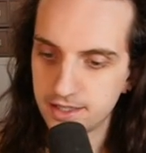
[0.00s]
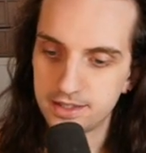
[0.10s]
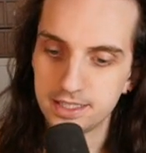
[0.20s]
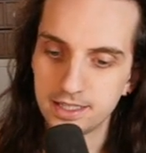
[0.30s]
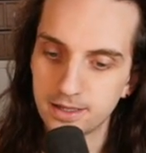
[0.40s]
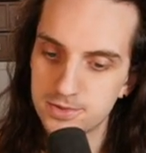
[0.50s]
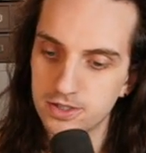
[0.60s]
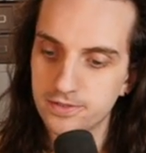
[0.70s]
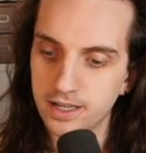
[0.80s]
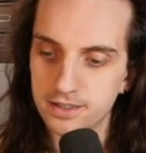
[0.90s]
the
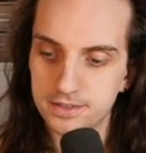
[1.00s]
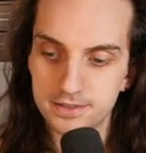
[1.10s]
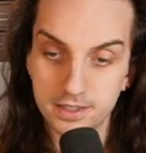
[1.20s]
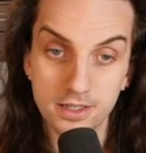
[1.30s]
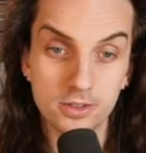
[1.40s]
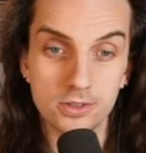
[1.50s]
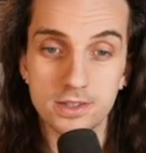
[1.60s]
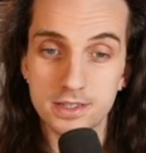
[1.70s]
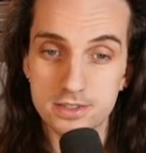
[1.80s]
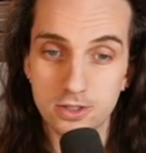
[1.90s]
observed data to conclude
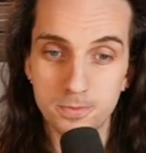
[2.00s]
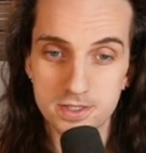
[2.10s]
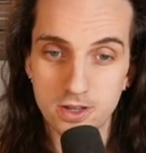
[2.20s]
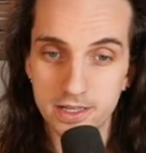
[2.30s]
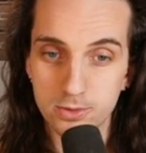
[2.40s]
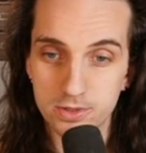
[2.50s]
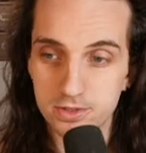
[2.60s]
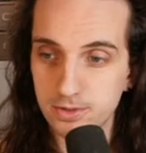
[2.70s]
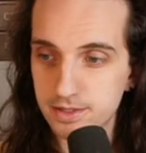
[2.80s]
that the slope is not equal to,